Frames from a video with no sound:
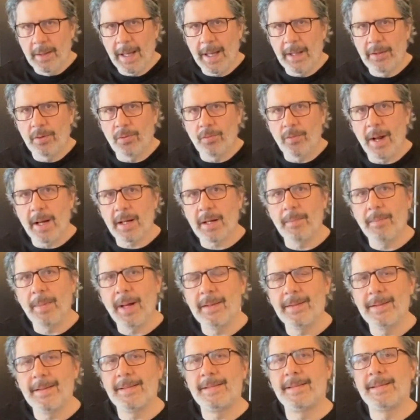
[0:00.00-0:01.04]
and the
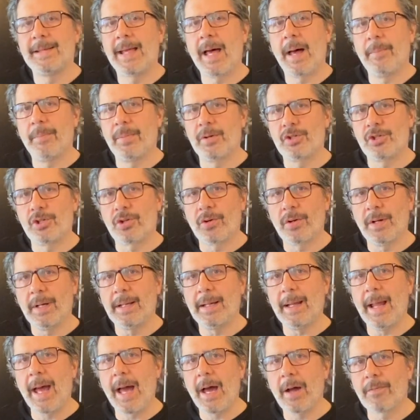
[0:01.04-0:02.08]
recommended temperature
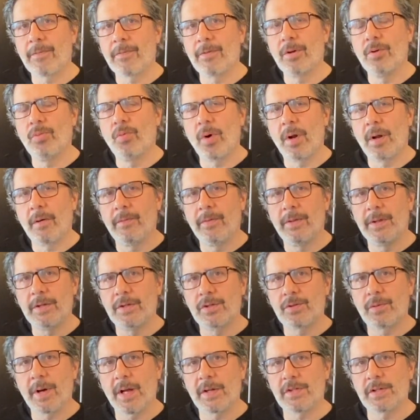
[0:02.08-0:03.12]
in every one of
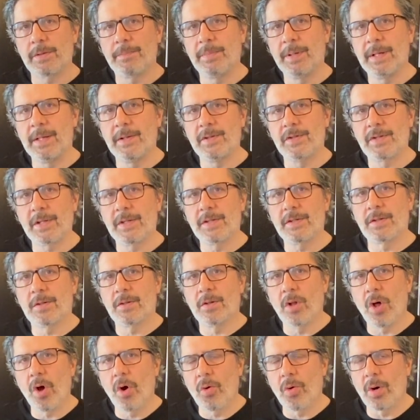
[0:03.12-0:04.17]
these recipes is
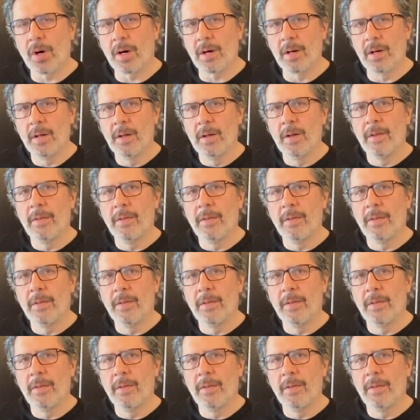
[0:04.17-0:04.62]
lower